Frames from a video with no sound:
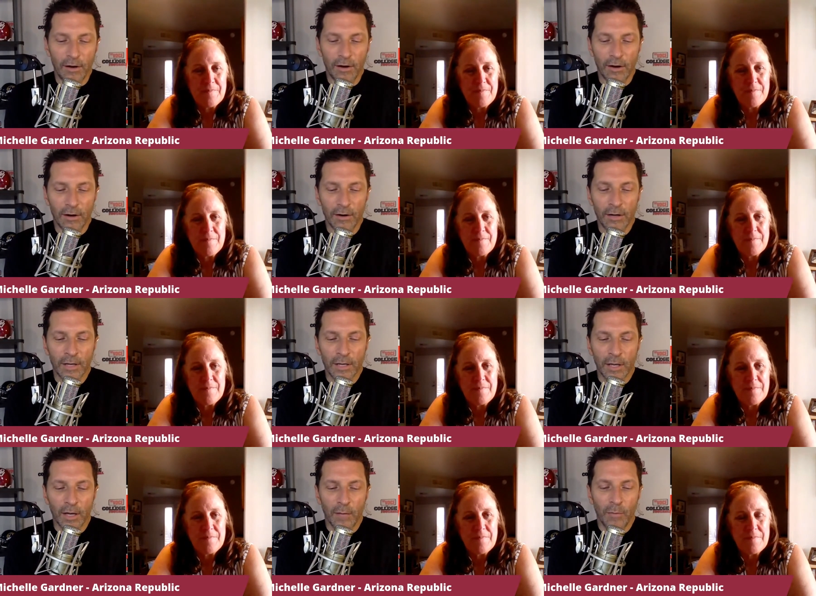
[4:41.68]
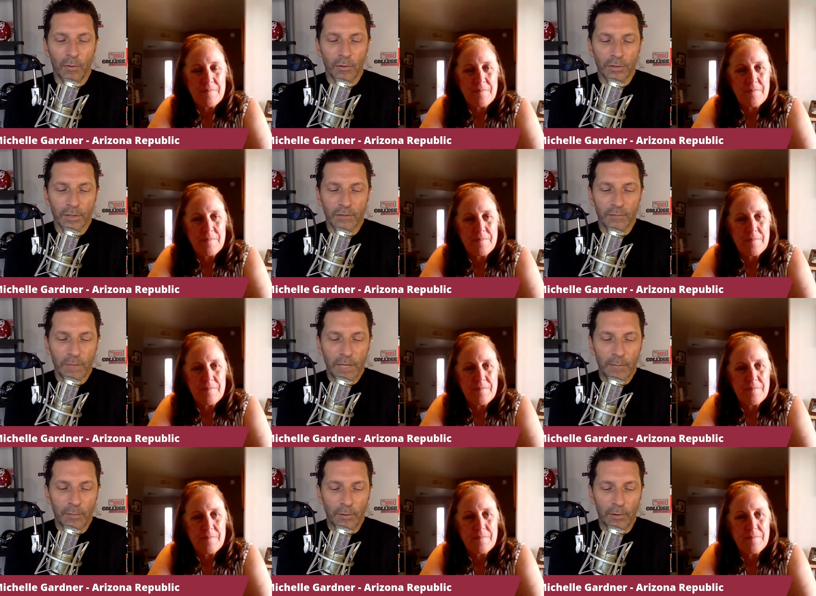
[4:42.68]
Speaker 1: are a portion of
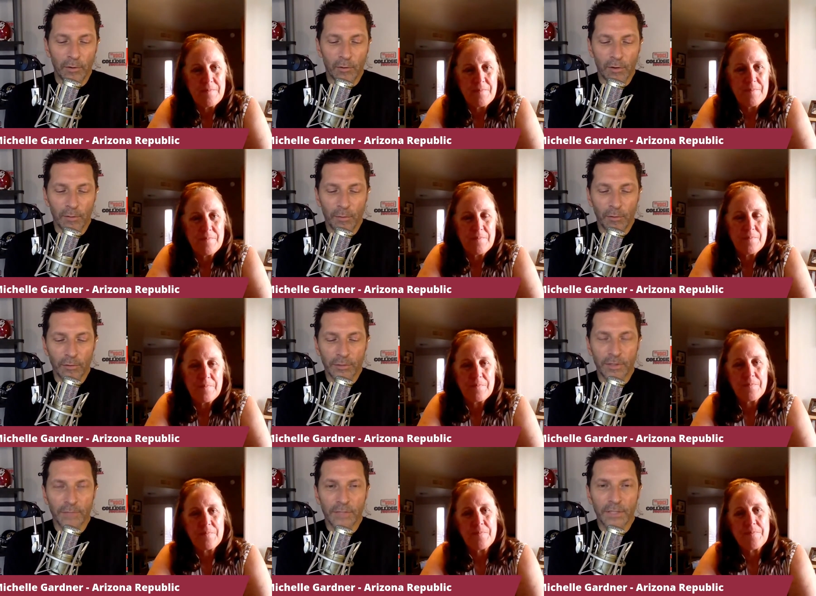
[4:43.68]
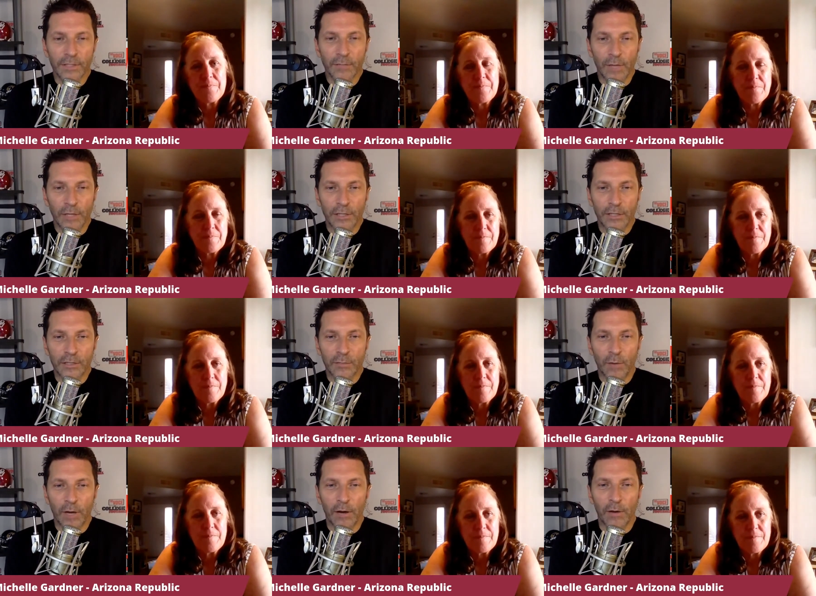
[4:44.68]
people or a portion of situations
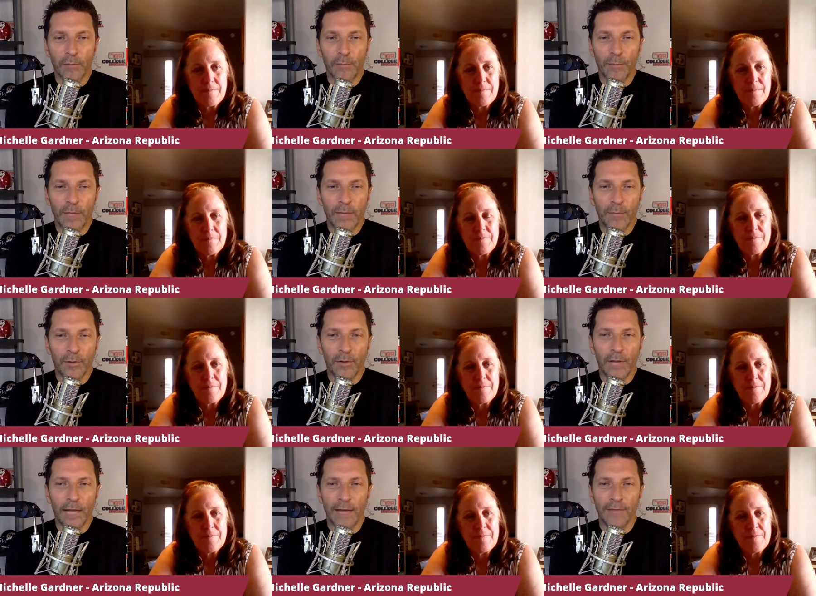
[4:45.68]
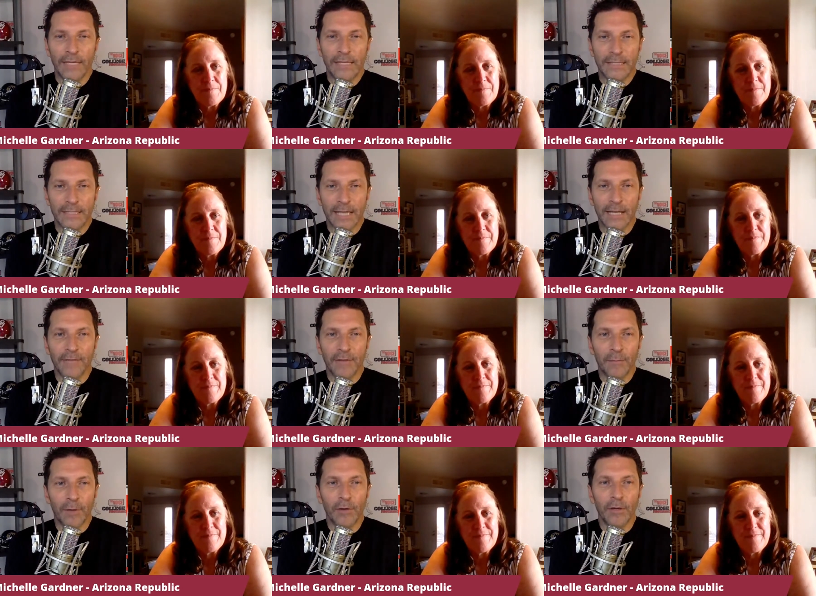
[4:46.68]
where people have the incentive
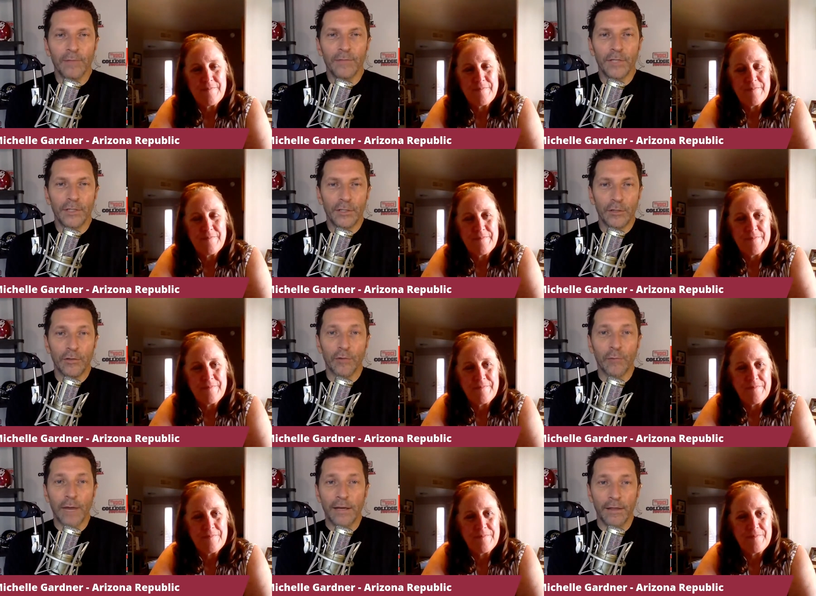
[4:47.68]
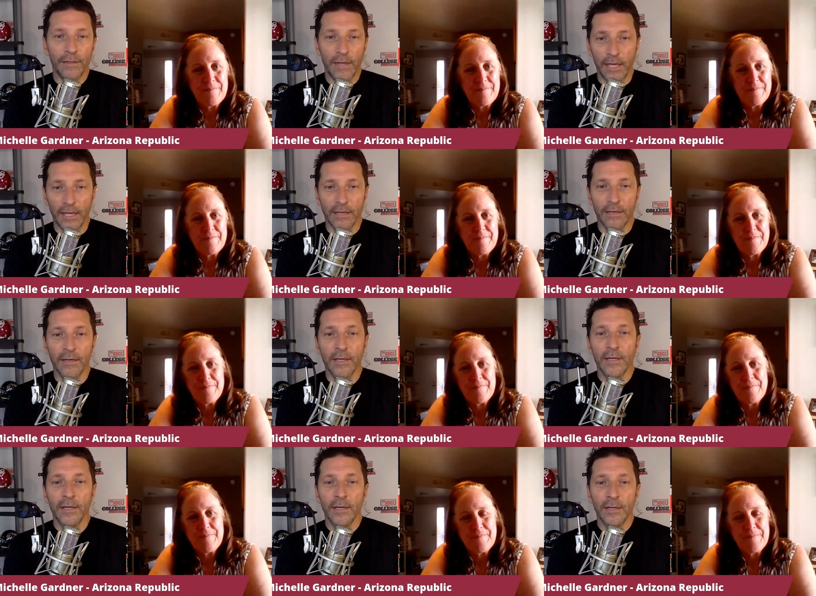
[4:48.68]
and motive to do the right thing
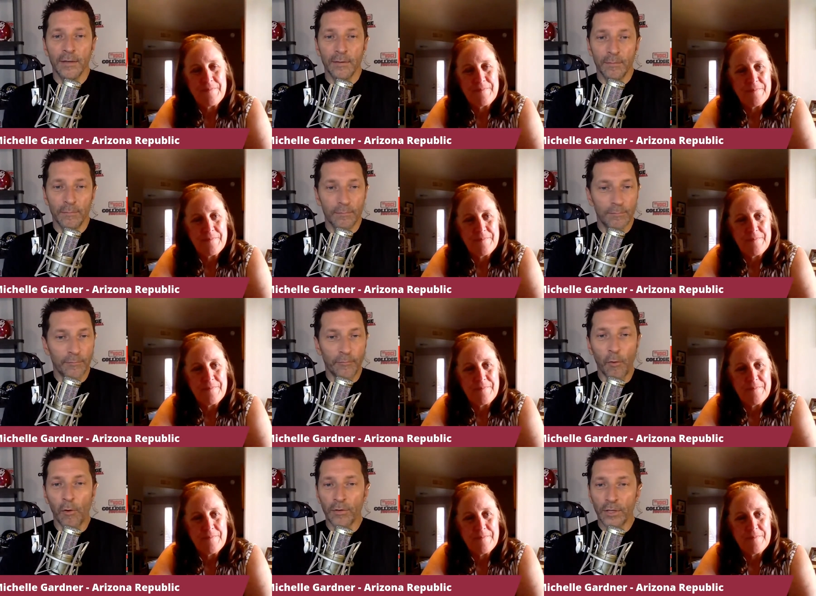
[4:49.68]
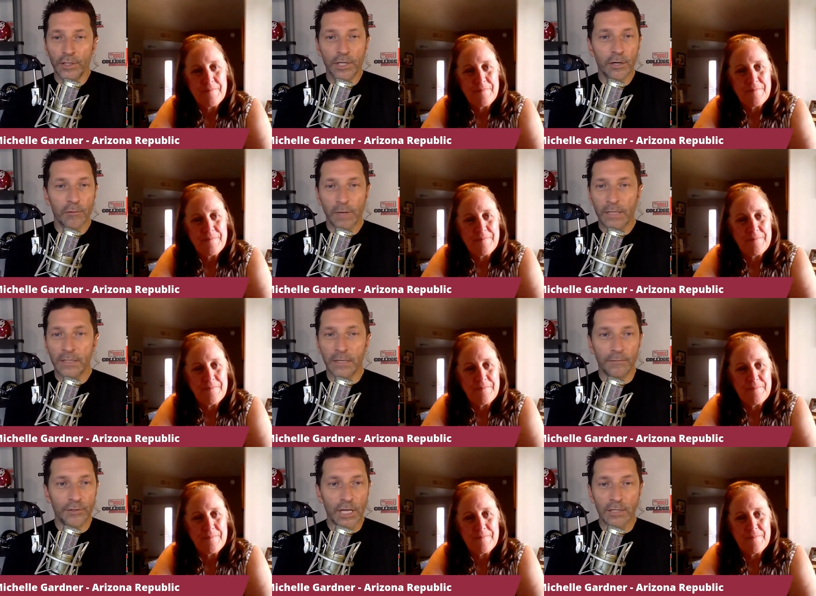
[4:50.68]
for the sheer reason
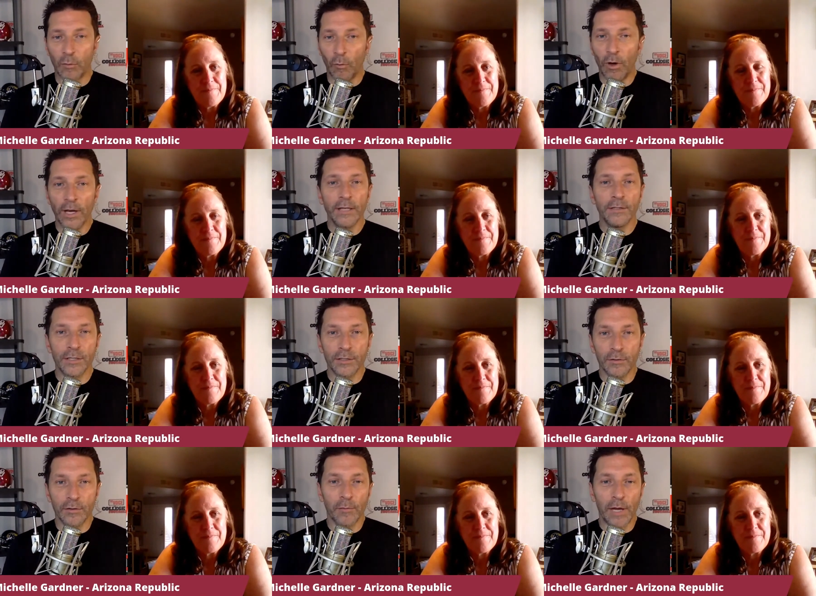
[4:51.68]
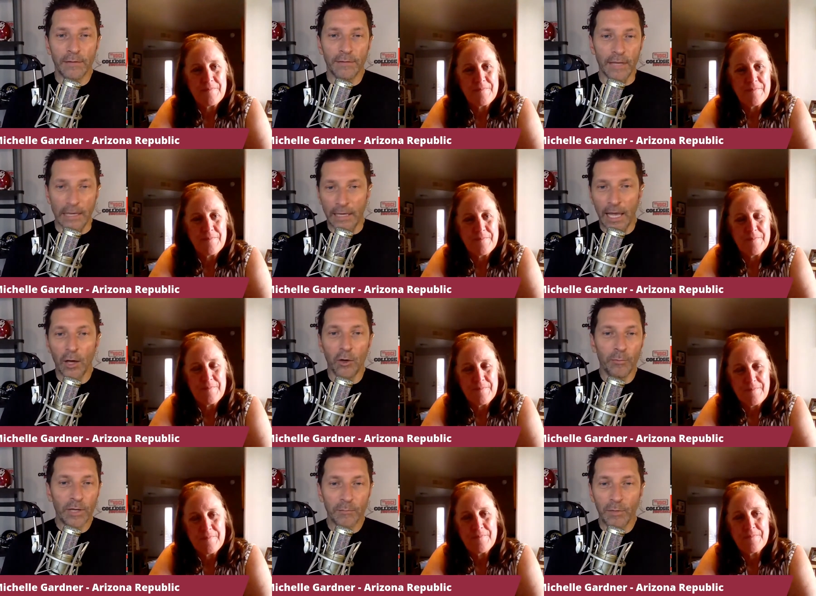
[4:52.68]
of just wanting to do the right thing,
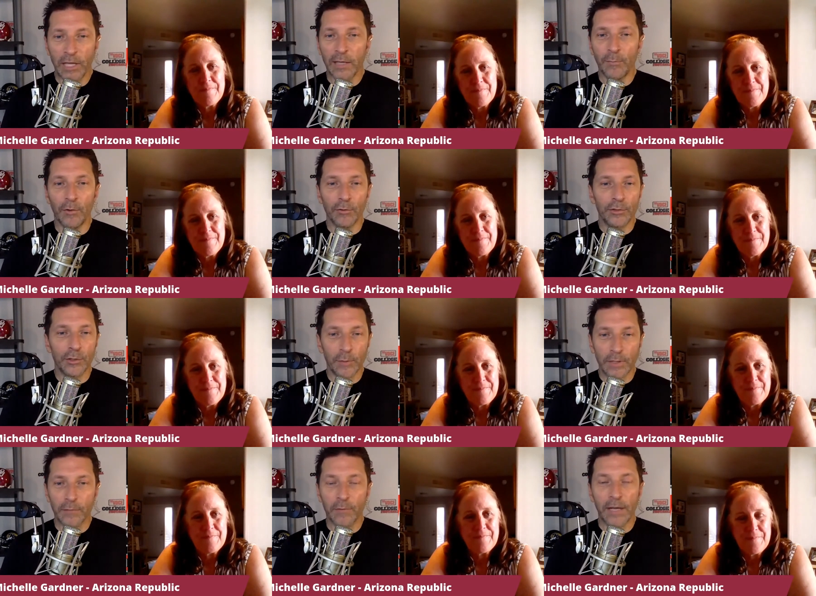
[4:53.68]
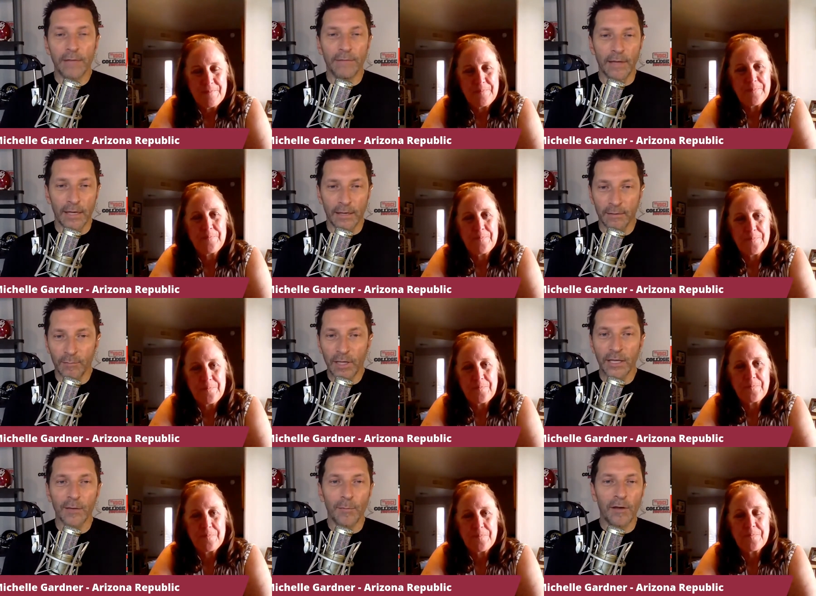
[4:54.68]
helping people, doing the right thing,
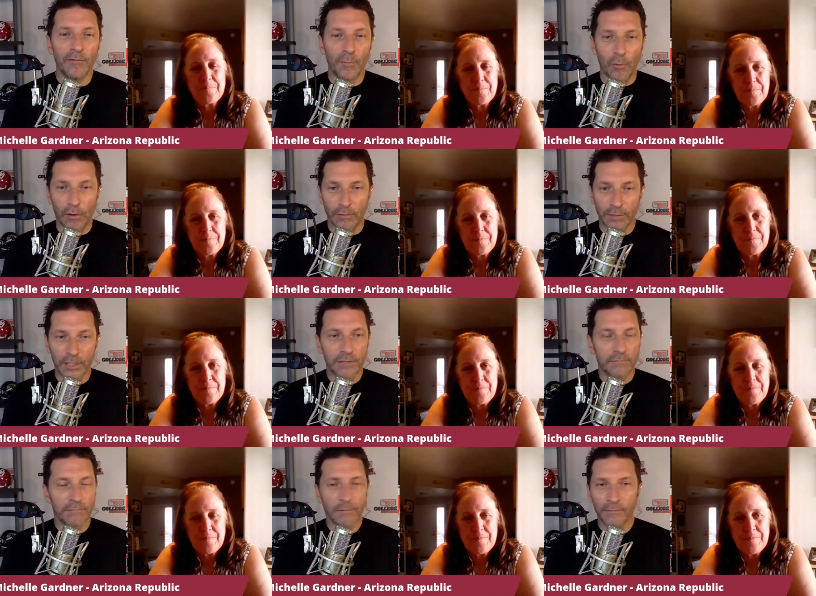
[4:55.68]
being above board, just